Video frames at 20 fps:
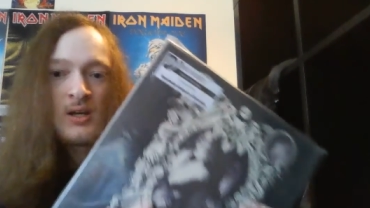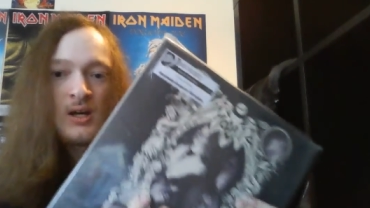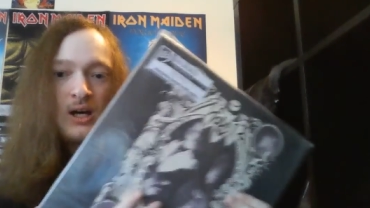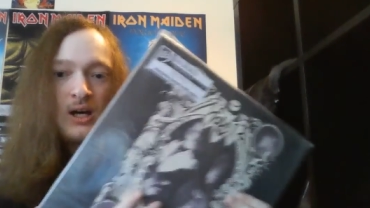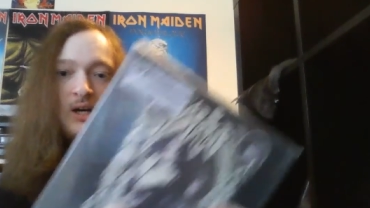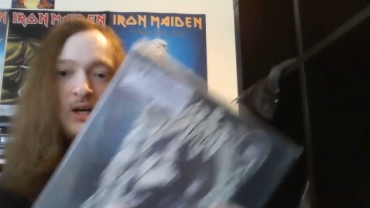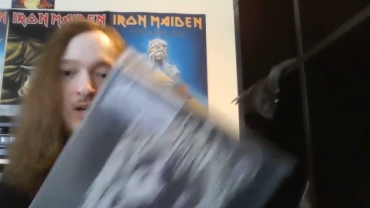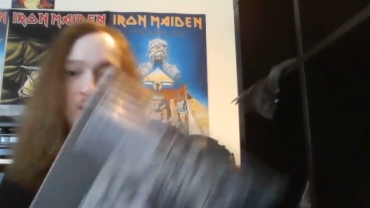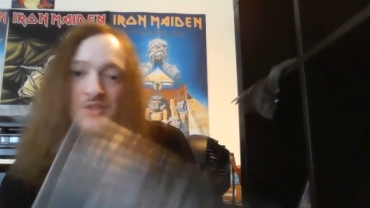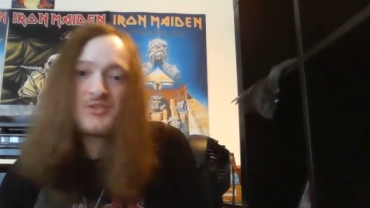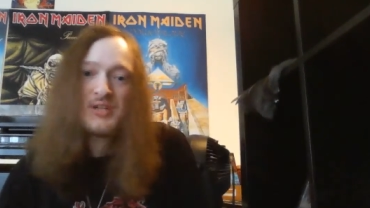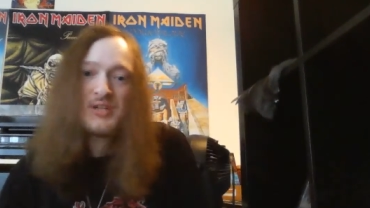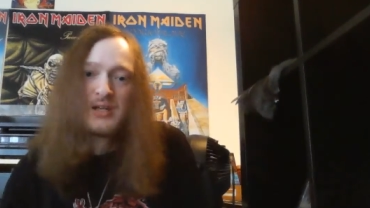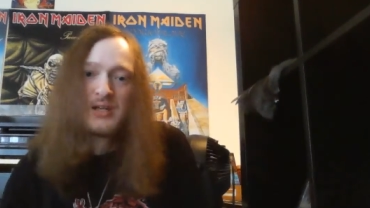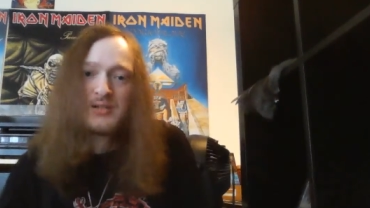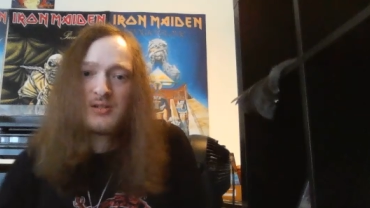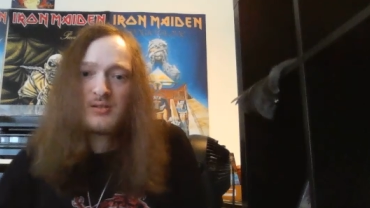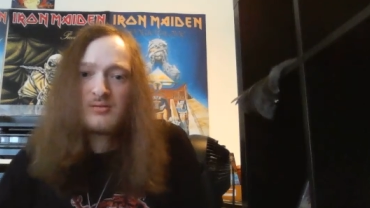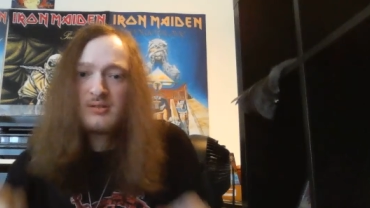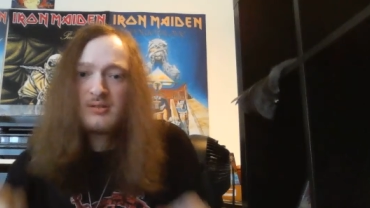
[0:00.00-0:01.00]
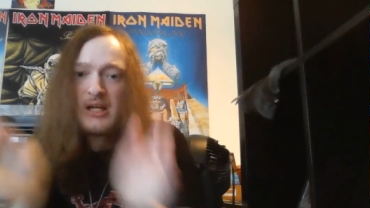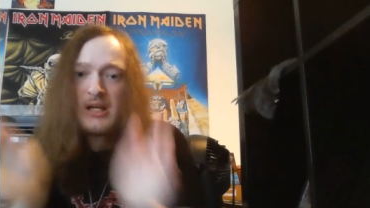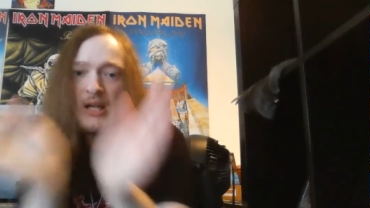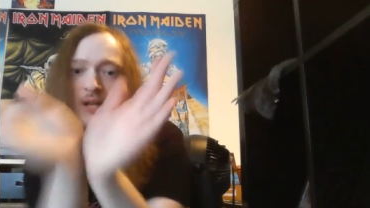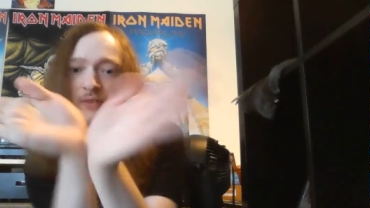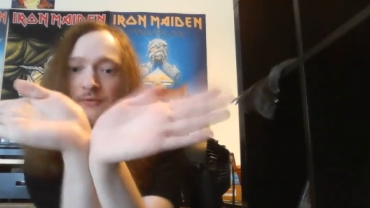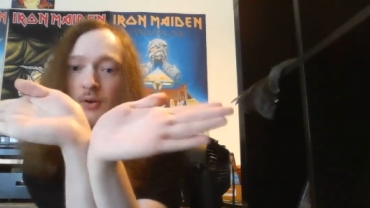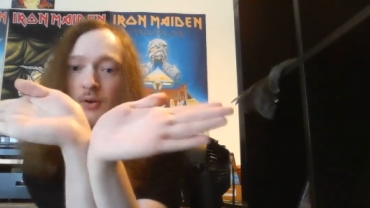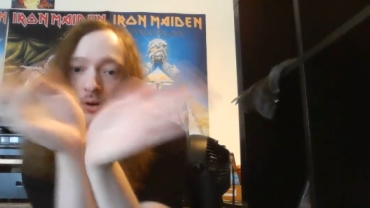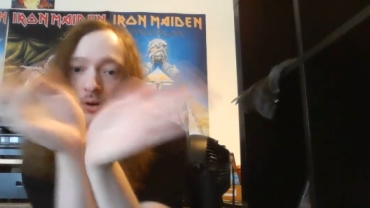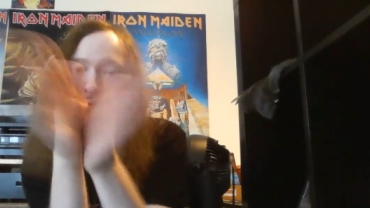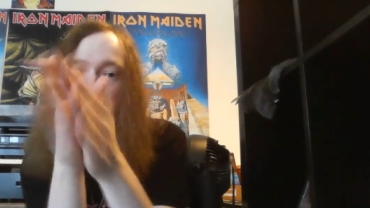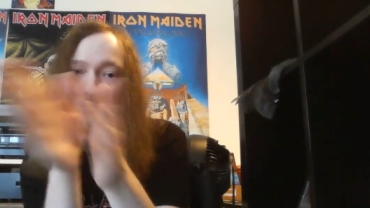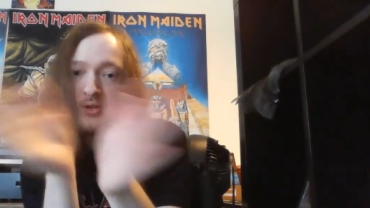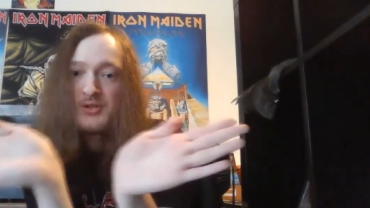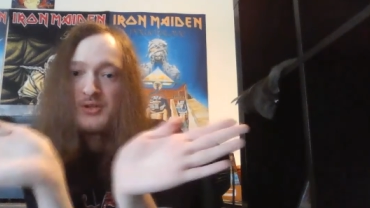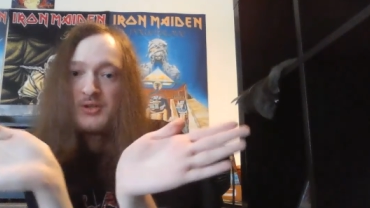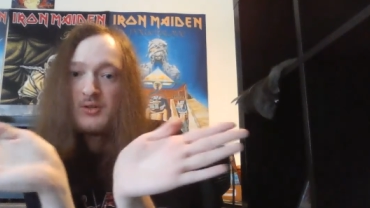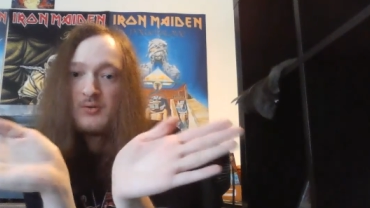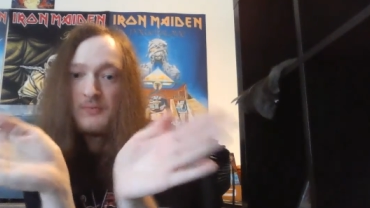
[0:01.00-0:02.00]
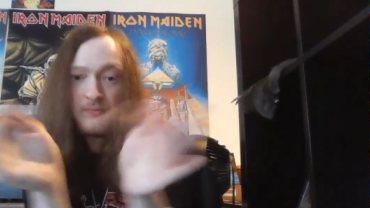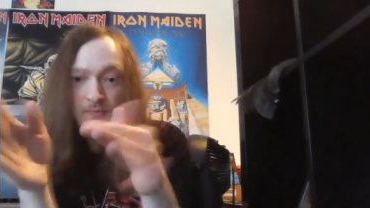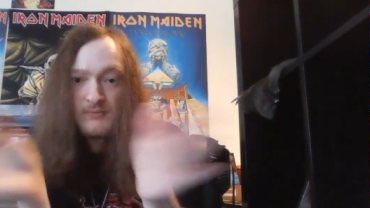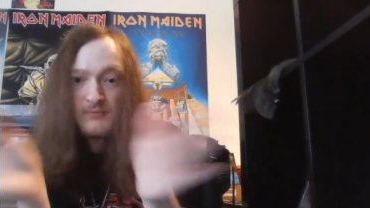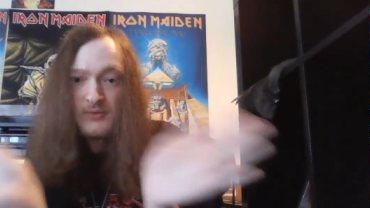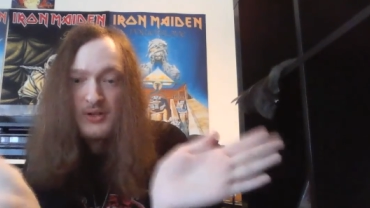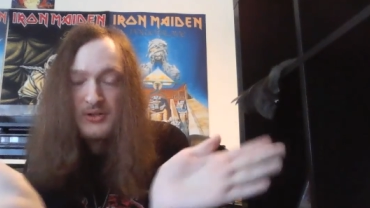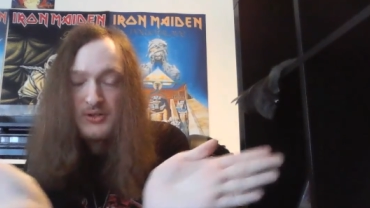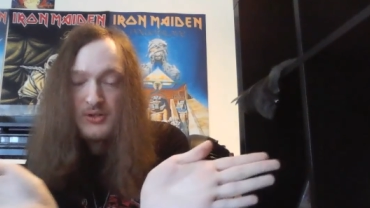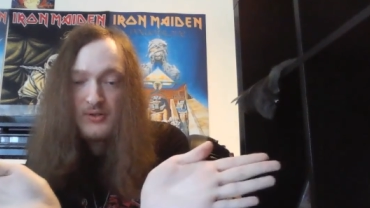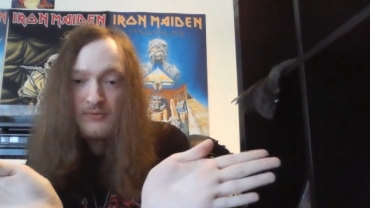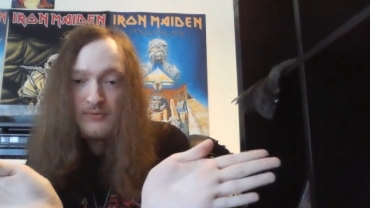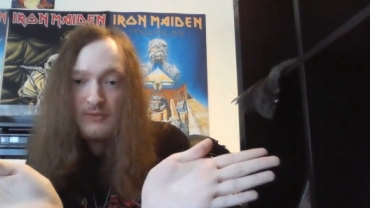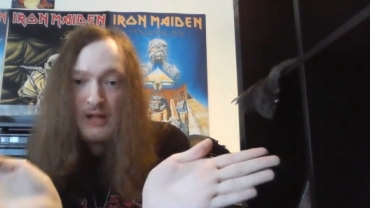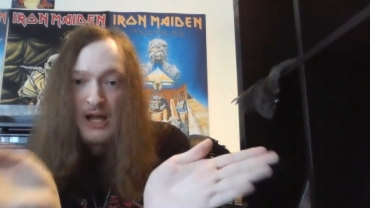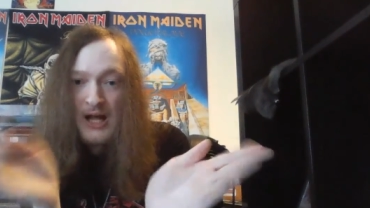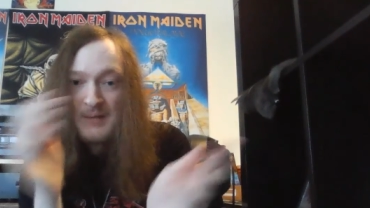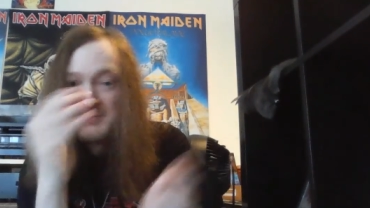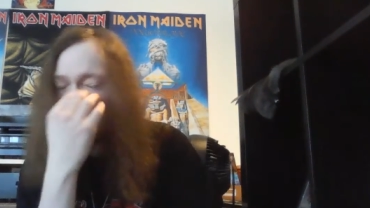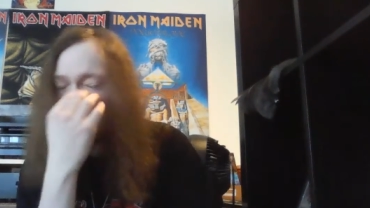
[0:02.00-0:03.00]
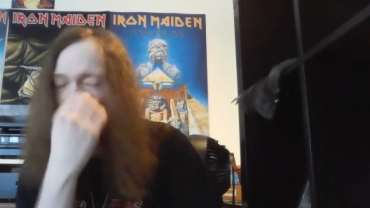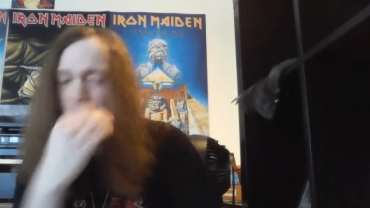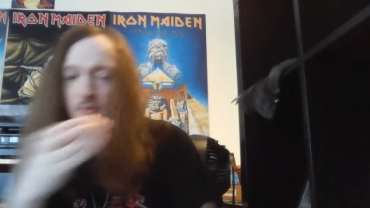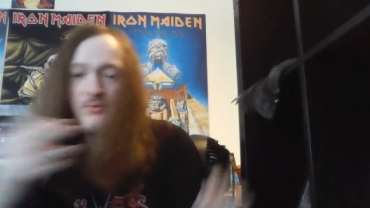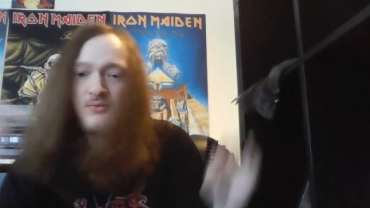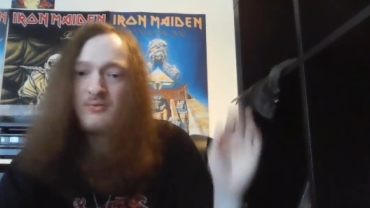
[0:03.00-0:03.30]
uh, standard gatefold, the two the two flaps,